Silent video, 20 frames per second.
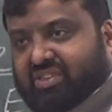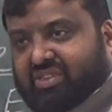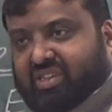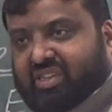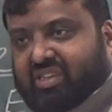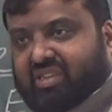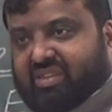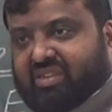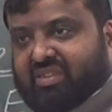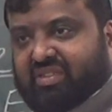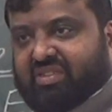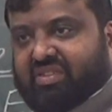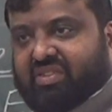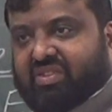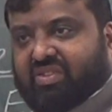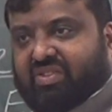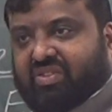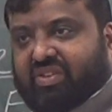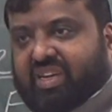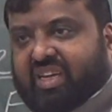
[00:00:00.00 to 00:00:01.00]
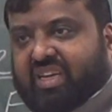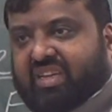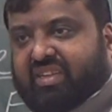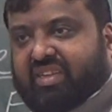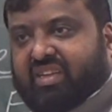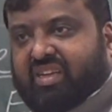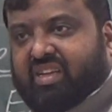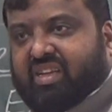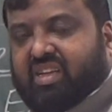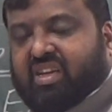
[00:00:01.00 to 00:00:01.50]
actually. Okay?
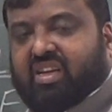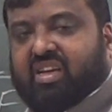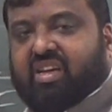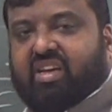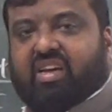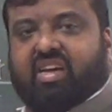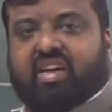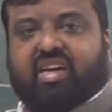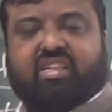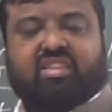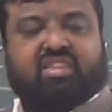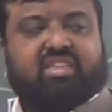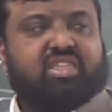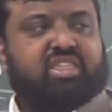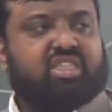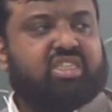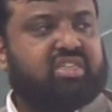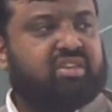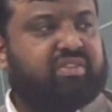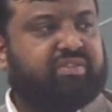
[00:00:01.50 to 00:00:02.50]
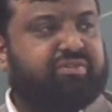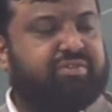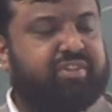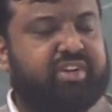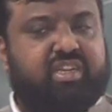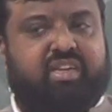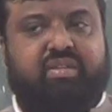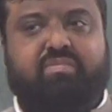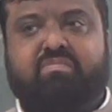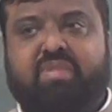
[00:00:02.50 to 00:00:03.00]
And this
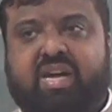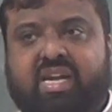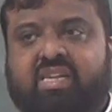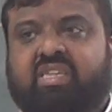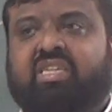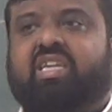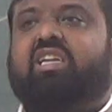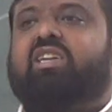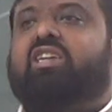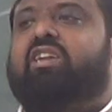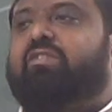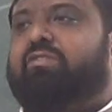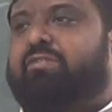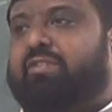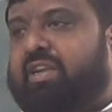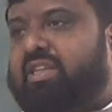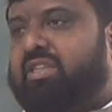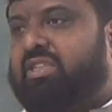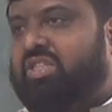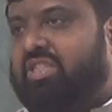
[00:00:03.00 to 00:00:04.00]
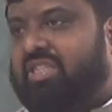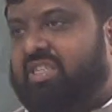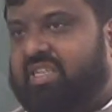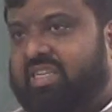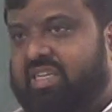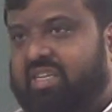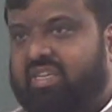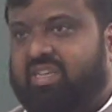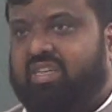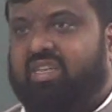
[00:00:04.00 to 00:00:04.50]
fundamental
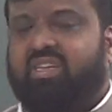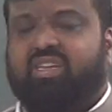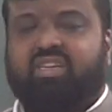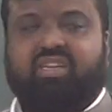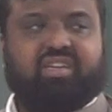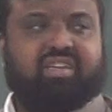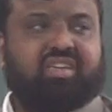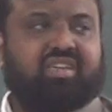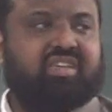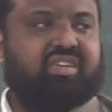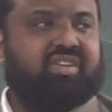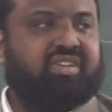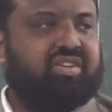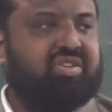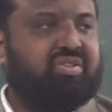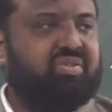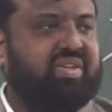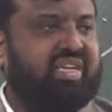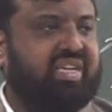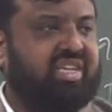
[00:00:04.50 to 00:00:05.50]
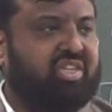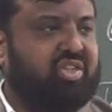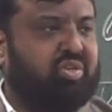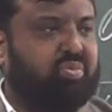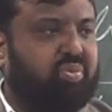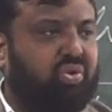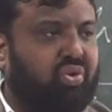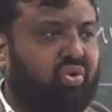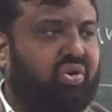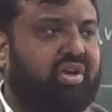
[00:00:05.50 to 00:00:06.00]
difference, you can
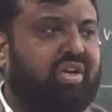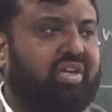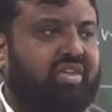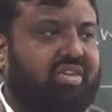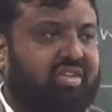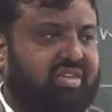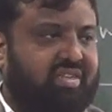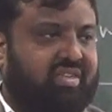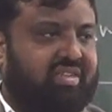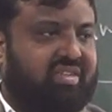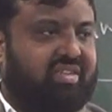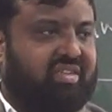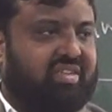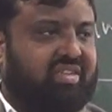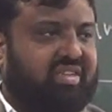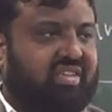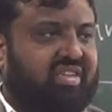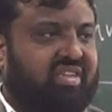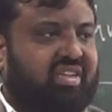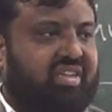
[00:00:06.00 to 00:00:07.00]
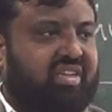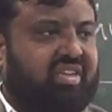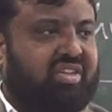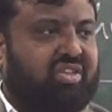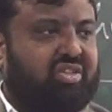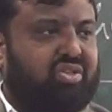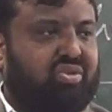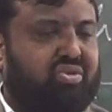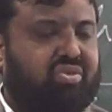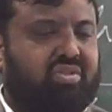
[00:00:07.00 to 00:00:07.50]
explore it
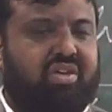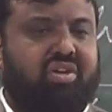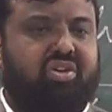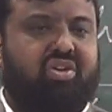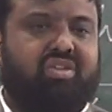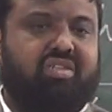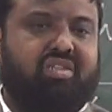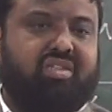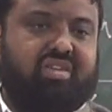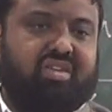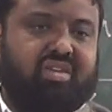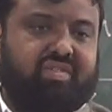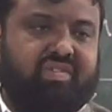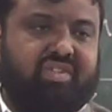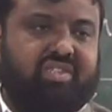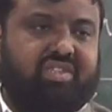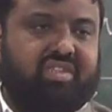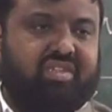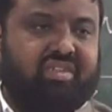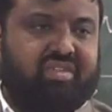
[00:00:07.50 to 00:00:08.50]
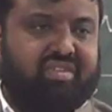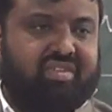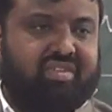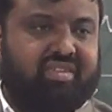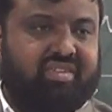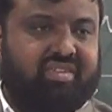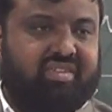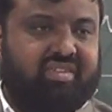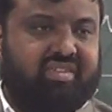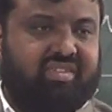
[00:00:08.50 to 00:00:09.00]
through the Gaussian curvature.
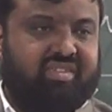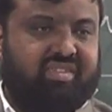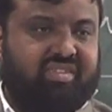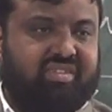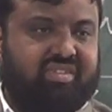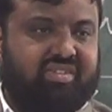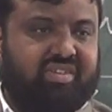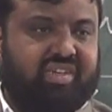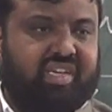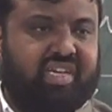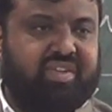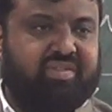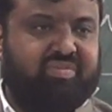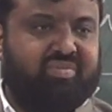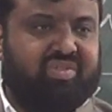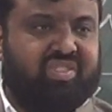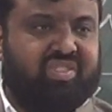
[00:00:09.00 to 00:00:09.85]
Okay?